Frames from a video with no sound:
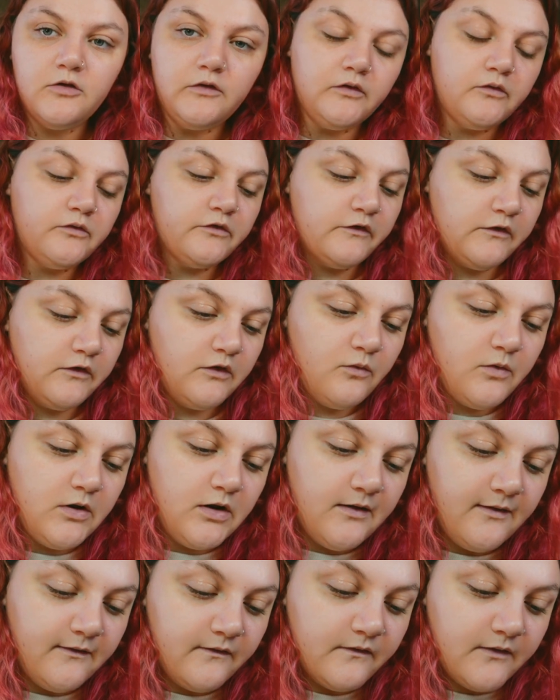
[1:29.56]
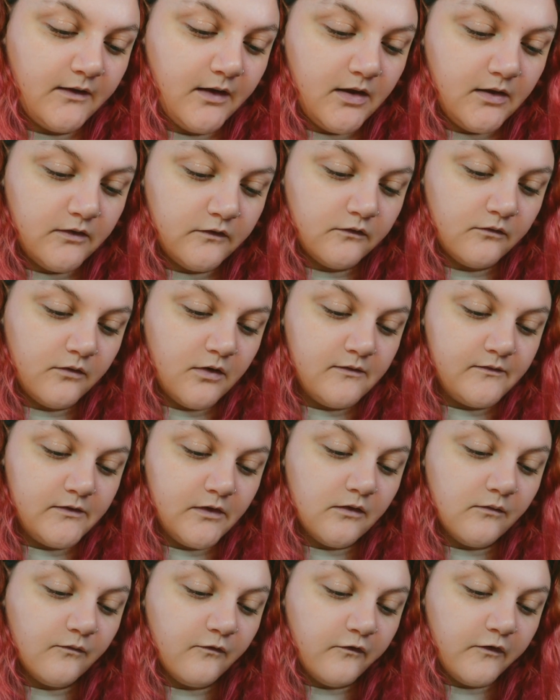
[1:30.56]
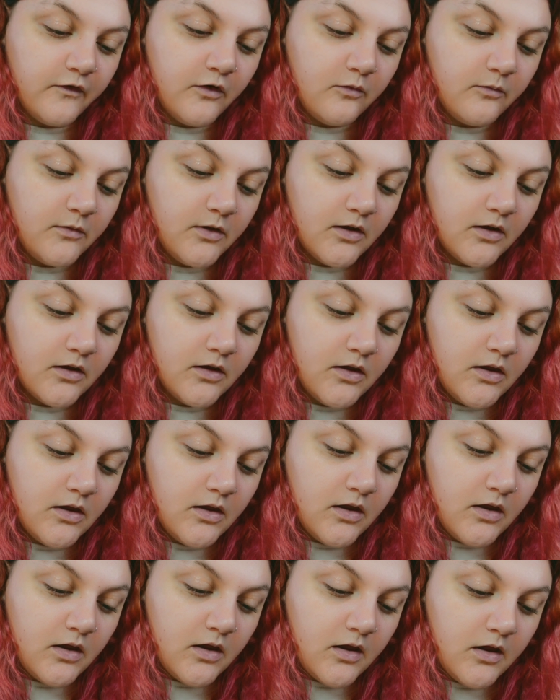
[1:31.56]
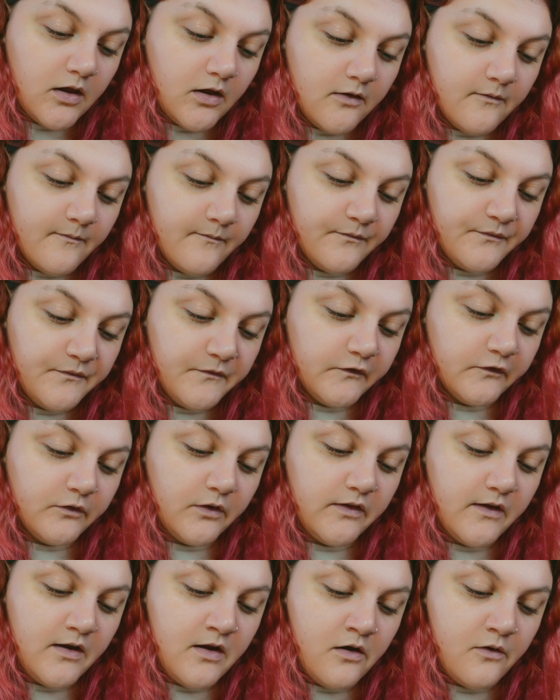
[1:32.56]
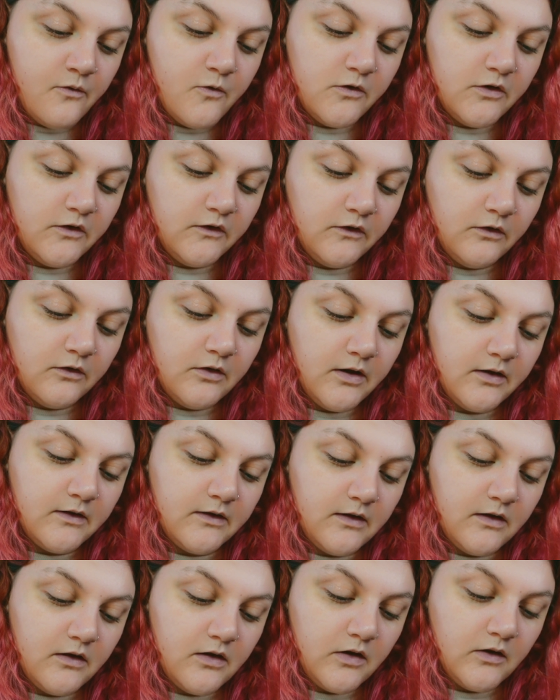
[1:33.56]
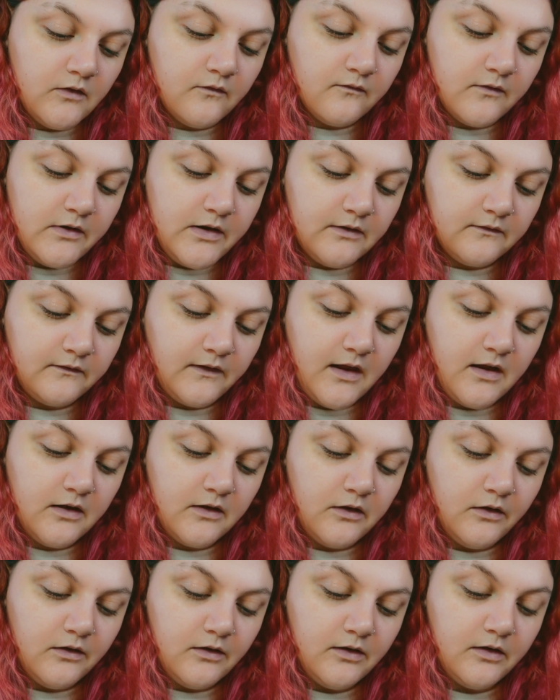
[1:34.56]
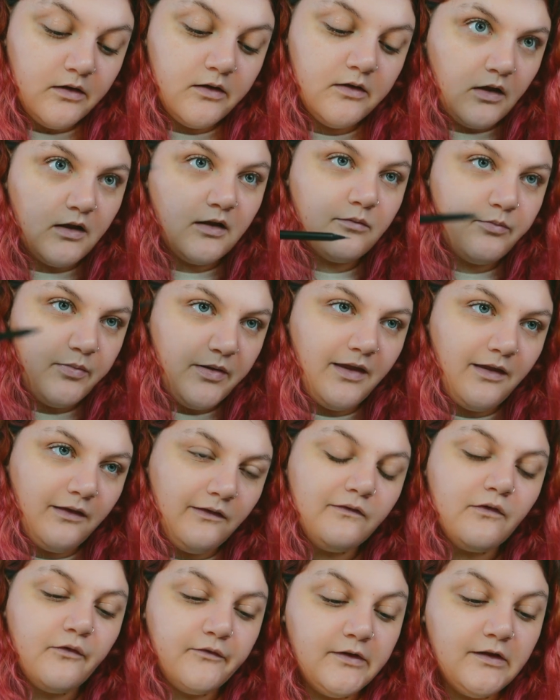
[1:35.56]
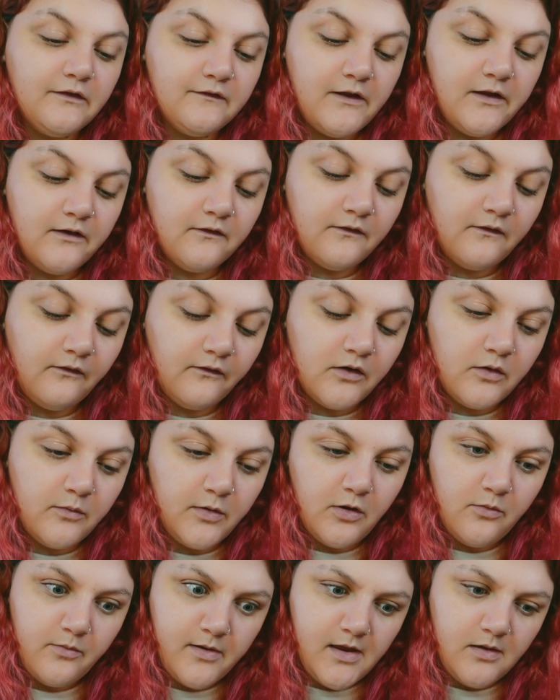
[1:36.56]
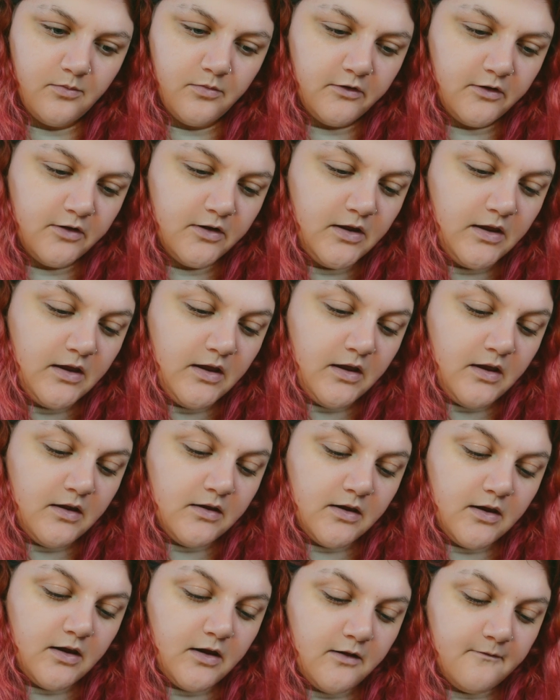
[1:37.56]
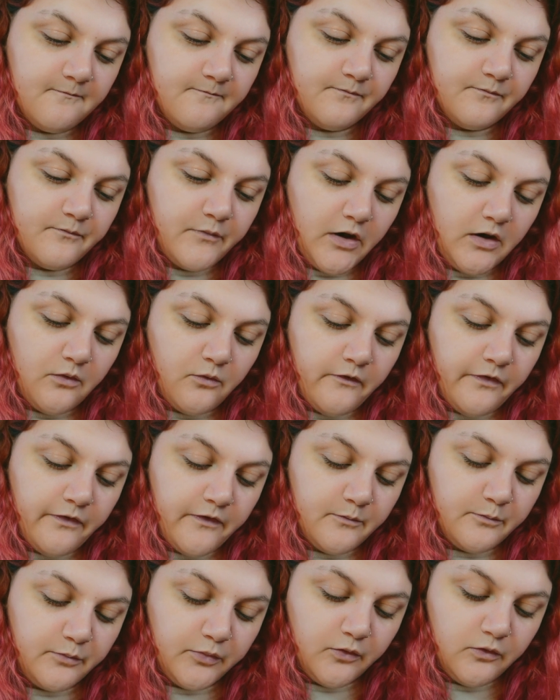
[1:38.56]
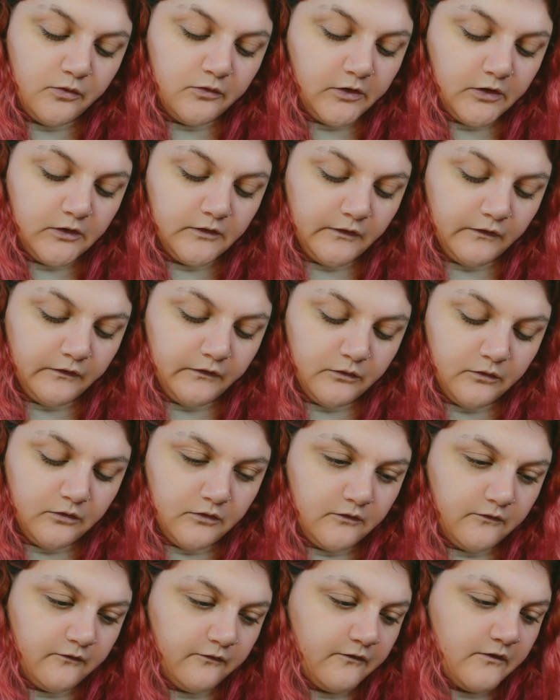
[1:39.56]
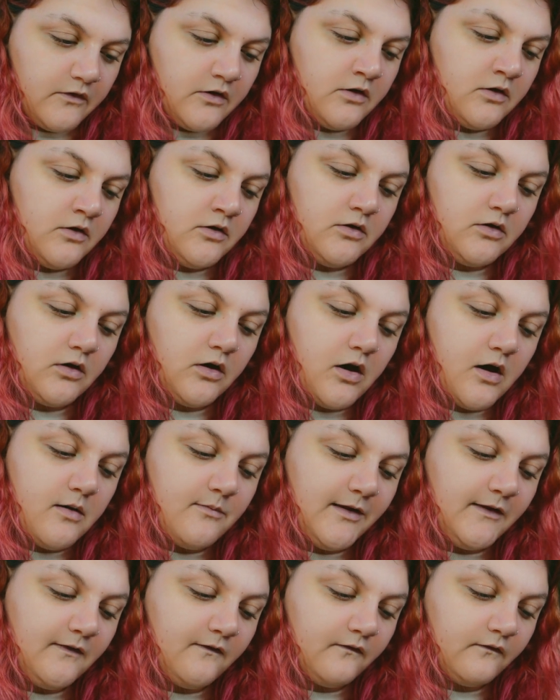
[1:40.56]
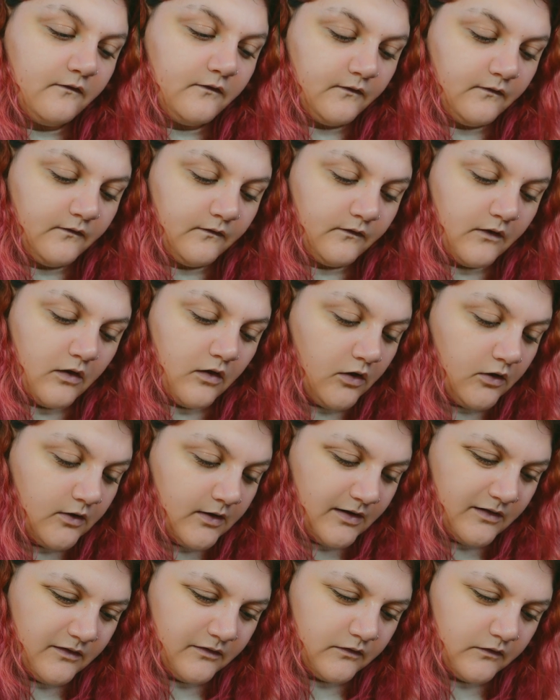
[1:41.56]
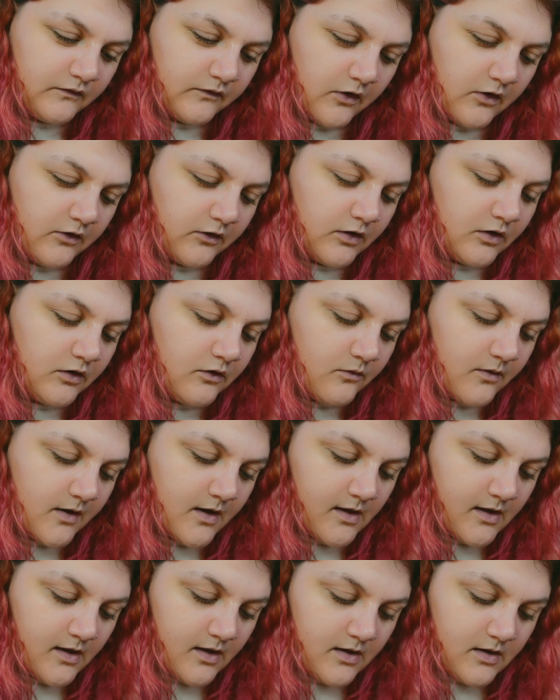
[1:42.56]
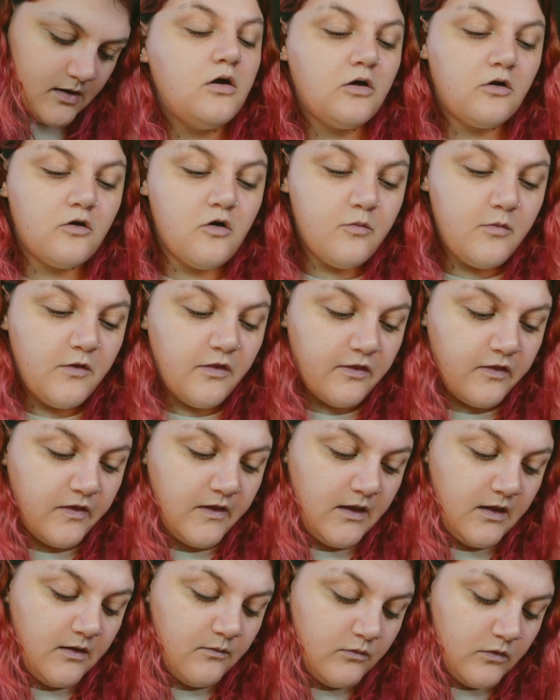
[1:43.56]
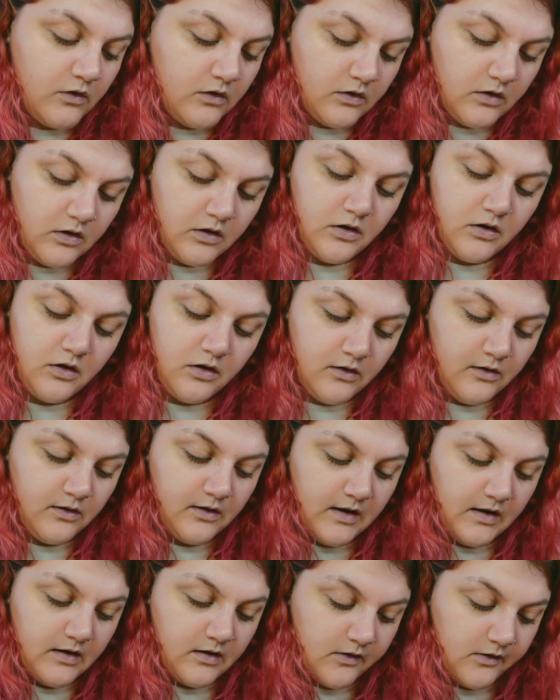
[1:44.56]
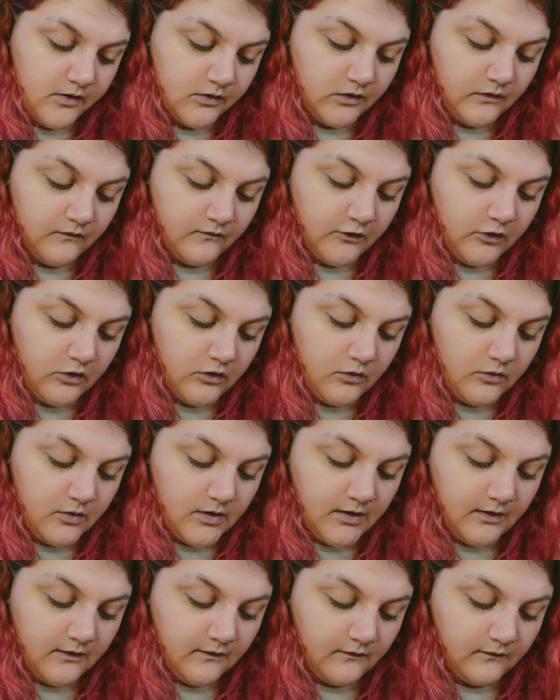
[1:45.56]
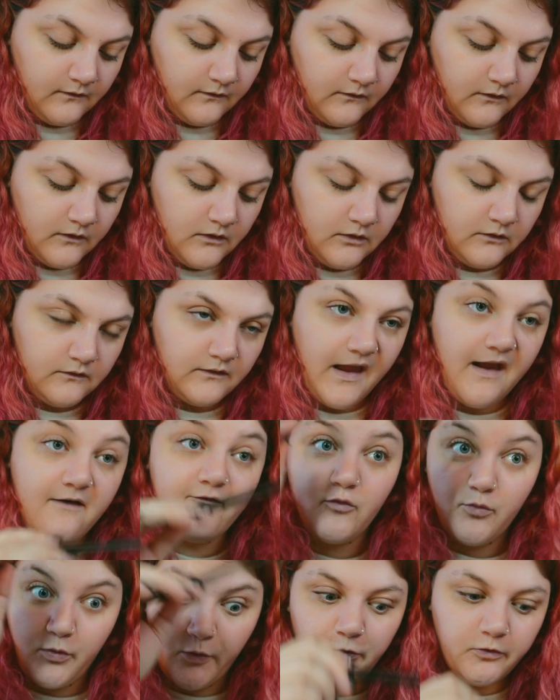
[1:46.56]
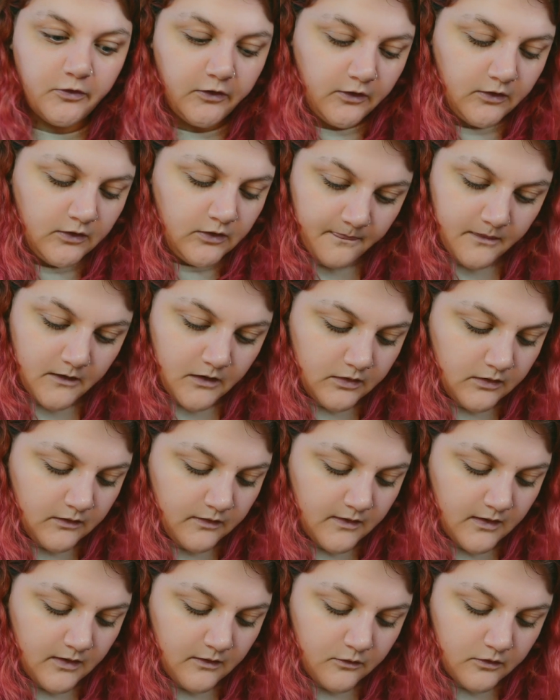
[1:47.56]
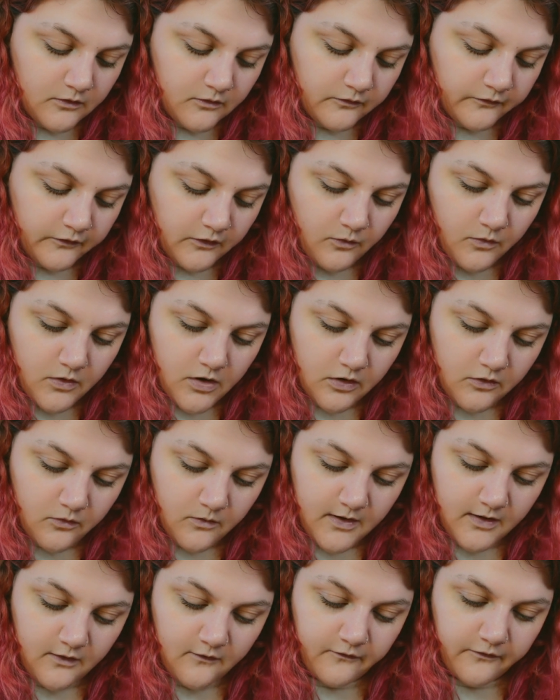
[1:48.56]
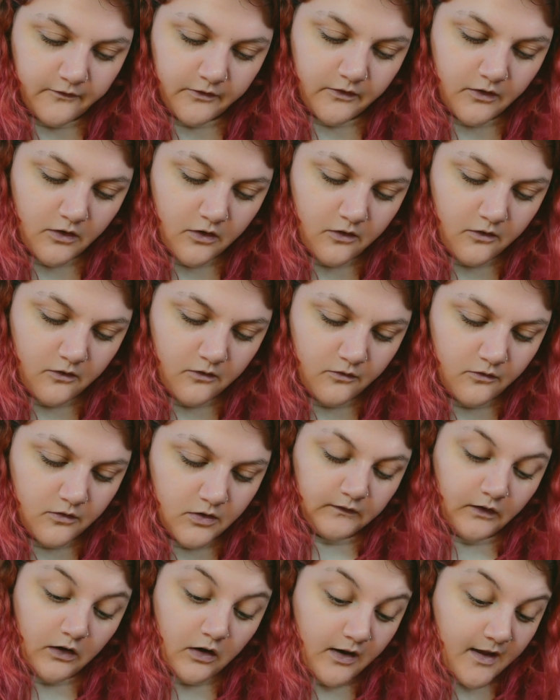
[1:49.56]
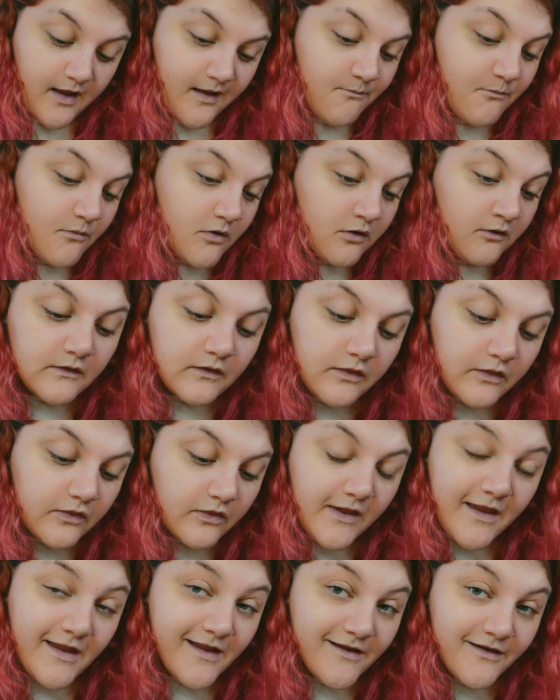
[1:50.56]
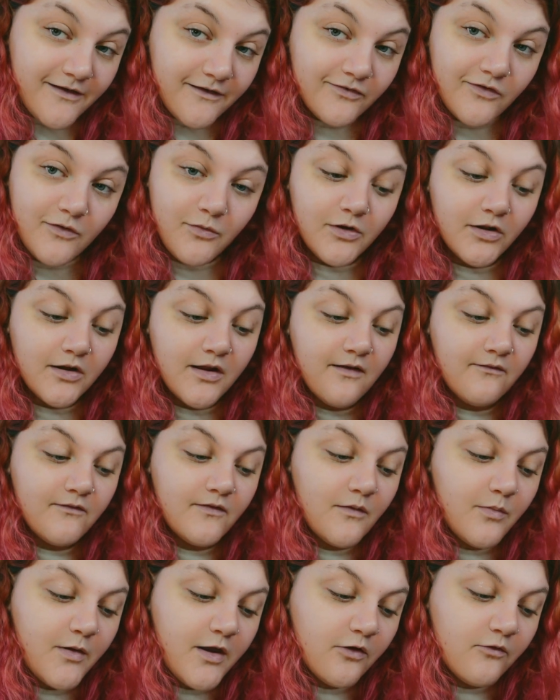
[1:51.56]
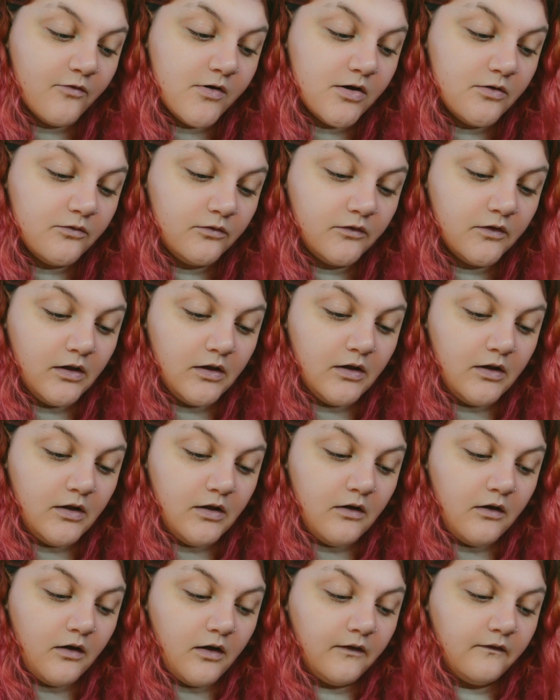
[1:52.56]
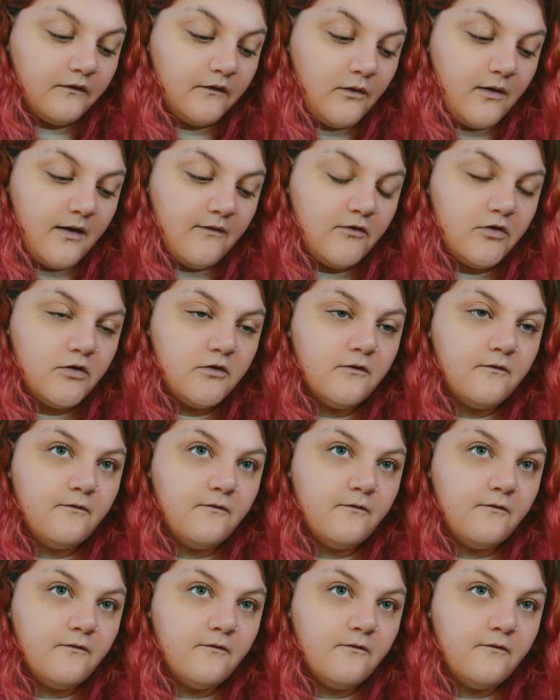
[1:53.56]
Talk to you while I sketch rather than filming. Um, so I think I want to do like a rectangular like piece, obviously, because it's going to be on paper, um, but I want the border to sort of come in cir in a circular way. A common theme uh, in Art Nouveau is to have a border, and I think it would also work well for the whole time thing that we're going to have in the background. I still haven't